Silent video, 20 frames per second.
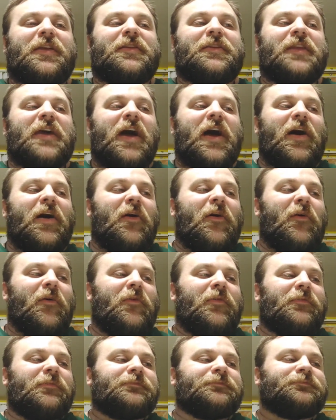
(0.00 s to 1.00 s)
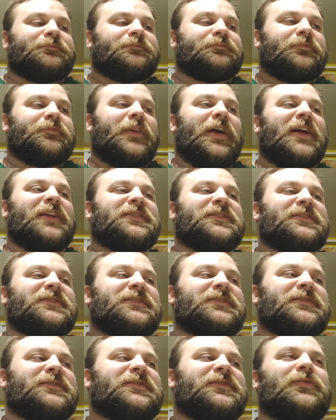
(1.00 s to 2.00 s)
Now,
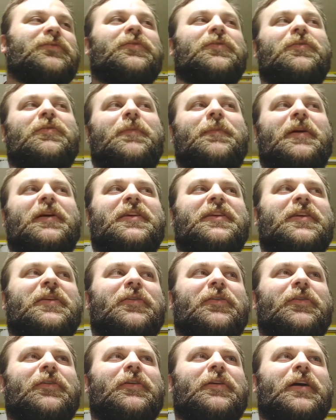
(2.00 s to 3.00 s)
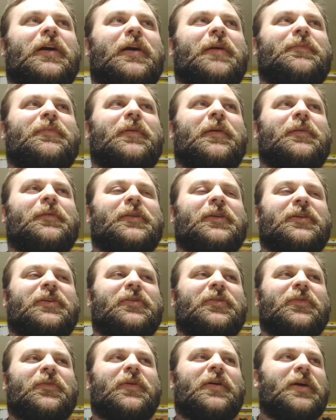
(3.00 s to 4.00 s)
that's still about a year
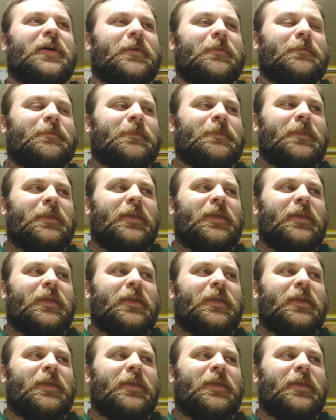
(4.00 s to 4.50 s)
away.